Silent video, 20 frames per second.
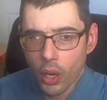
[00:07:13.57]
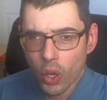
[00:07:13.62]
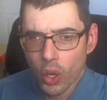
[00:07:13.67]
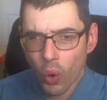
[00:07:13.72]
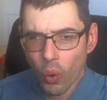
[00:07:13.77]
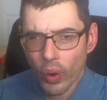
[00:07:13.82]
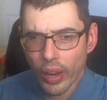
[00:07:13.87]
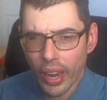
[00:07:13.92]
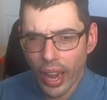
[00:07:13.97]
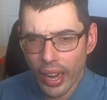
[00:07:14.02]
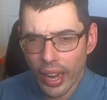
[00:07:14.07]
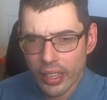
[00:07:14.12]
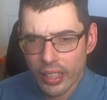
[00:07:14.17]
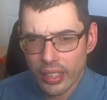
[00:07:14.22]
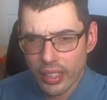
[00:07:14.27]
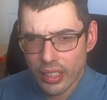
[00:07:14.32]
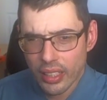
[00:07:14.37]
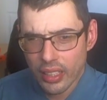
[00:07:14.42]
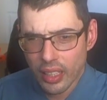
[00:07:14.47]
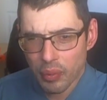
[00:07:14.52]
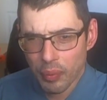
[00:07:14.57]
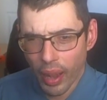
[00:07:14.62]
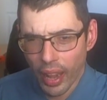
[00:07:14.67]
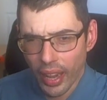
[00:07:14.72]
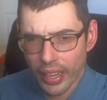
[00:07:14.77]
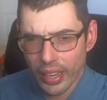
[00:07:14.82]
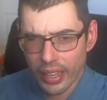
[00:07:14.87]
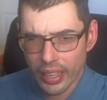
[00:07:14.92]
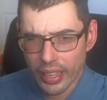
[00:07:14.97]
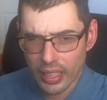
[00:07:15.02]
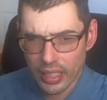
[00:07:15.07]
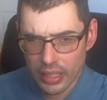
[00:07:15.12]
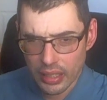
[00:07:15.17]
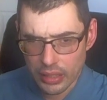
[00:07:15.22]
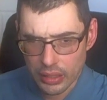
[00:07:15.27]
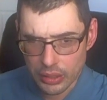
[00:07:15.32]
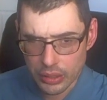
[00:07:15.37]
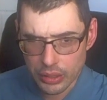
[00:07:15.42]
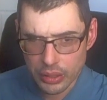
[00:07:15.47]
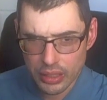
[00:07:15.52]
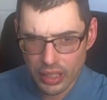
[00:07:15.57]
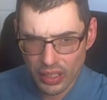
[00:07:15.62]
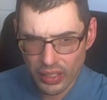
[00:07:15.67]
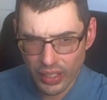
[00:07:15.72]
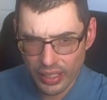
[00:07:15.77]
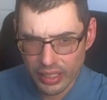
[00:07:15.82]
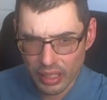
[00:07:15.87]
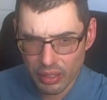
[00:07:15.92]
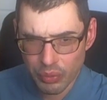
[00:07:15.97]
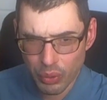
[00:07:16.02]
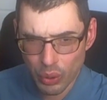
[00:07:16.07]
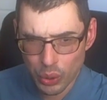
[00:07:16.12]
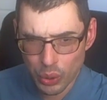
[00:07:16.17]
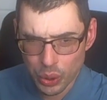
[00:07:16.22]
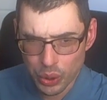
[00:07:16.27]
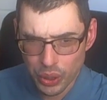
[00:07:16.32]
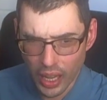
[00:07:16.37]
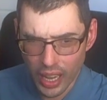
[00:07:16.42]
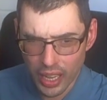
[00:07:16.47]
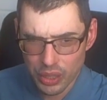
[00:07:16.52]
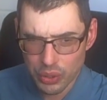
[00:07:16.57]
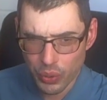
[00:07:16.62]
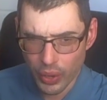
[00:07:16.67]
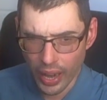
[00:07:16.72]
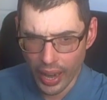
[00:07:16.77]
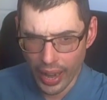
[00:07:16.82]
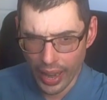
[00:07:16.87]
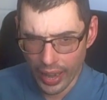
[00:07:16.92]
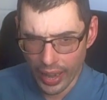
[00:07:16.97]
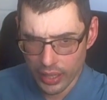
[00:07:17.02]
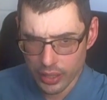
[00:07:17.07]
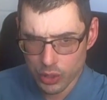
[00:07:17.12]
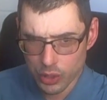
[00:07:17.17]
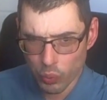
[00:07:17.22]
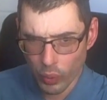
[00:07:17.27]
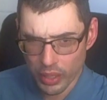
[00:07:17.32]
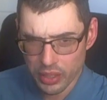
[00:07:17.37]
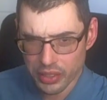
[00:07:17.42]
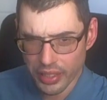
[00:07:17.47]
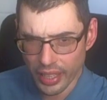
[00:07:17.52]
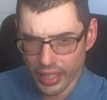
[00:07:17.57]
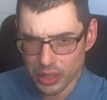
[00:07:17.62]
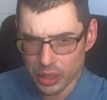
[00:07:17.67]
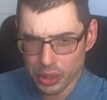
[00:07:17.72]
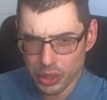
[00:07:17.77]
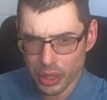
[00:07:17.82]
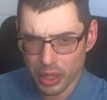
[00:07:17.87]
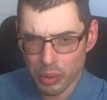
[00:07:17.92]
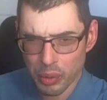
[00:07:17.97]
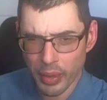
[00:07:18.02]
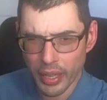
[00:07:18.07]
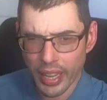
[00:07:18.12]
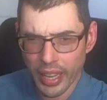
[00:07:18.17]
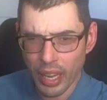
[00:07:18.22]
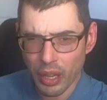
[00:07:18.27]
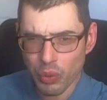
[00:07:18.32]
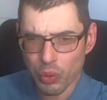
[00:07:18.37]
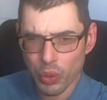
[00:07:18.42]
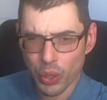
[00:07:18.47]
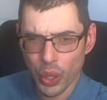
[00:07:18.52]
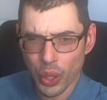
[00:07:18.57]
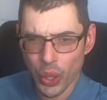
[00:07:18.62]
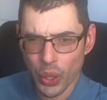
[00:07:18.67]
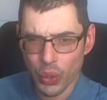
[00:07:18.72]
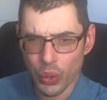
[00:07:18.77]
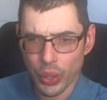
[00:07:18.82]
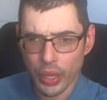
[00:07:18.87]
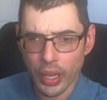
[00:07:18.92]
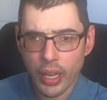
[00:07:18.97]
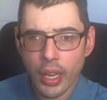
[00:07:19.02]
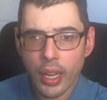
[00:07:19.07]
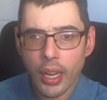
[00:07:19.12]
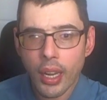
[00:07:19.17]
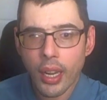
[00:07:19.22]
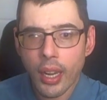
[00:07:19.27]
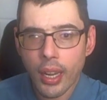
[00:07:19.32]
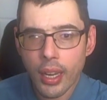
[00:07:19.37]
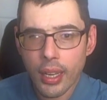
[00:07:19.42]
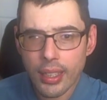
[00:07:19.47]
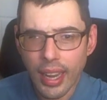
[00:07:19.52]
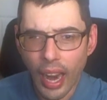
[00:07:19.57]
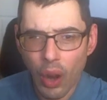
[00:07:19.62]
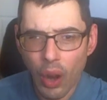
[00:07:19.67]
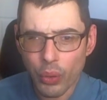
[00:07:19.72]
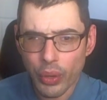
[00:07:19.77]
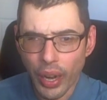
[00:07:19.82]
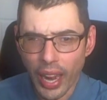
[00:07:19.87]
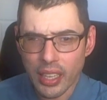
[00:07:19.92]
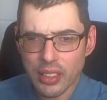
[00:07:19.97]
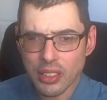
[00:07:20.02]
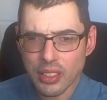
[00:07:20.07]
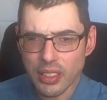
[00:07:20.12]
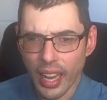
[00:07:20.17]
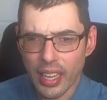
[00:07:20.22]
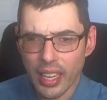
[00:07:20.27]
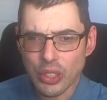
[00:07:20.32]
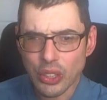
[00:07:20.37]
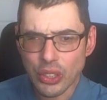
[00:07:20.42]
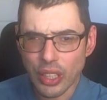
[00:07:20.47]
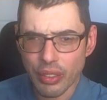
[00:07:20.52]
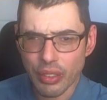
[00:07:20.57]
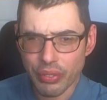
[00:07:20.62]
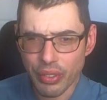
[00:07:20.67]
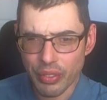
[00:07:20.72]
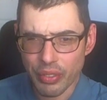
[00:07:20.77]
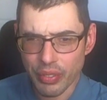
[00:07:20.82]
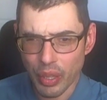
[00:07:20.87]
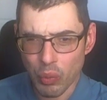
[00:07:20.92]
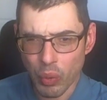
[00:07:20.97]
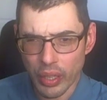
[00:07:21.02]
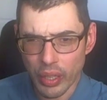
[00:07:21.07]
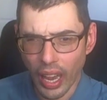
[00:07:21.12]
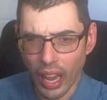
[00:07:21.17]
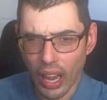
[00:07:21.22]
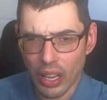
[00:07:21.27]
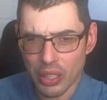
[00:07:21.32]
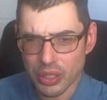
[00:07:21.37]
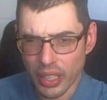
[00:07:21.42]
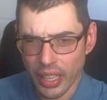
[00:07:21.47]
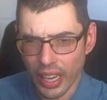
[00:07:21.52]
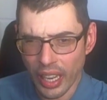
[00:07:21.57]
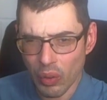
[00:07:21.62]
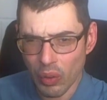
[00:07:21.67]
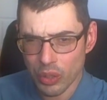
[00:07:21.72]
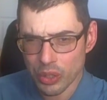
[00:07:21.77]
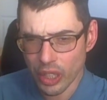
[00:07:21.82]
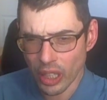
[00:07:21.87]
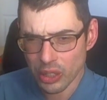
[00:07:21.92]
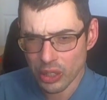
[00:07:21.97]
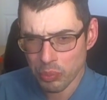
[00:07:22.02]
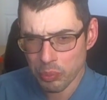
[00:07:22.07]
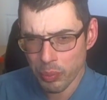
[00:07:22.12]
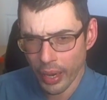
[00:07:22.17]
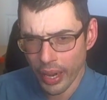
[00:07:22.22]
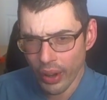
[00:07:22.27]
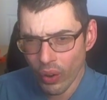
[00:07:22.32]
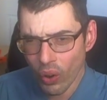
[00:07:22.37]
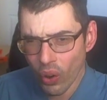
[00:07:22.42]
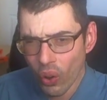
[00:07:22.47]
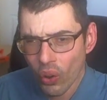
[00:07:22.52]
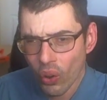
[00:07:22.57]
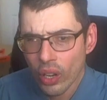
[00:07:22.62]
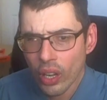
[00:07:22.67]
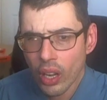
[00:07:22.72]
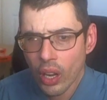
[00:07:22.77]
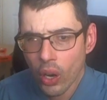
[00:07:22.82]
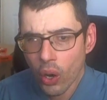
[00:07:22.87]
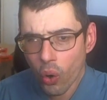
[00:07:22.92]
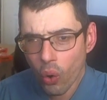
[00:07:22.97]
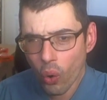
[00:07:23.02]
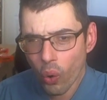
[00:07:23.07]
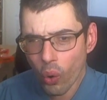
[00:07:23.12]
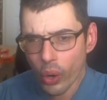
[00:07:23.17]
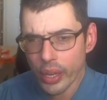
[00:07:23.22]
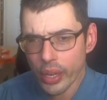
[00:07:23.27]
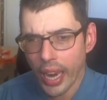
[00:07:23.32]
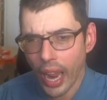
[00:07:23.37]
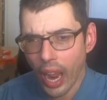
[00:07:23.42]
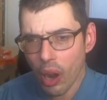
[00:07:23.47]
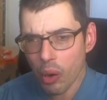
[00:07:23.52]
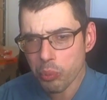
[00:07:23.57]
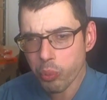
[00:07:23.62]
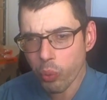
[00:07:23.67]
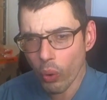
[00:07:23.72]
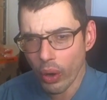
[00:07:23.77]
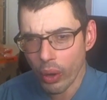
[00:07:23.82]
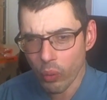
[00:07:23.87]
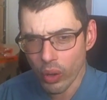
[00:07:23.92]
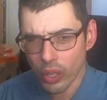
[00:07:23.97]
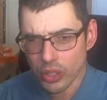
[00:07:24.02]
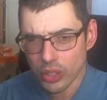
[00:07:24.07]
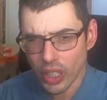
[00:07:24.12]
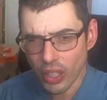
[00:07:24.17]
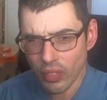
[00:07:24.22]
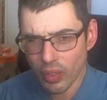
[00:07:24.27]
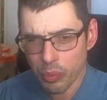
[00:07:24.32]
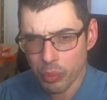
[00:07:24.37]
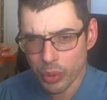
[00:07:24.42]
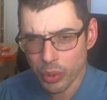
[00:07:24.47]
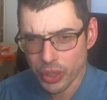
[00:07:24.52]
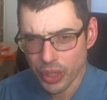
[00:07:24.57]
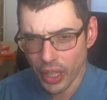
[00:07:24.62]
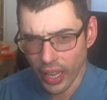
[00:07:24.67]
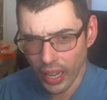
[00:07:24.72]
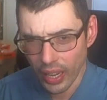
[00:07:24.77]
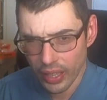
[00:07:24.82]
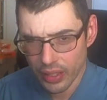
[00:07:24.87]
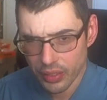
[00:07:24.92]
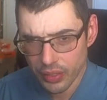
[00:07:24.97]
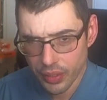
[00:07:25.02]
Going on to the commodities, selected futures contracts, West Texas Intermediate crude, down 9 cents to $51.81 a barrel, or down 0.17%.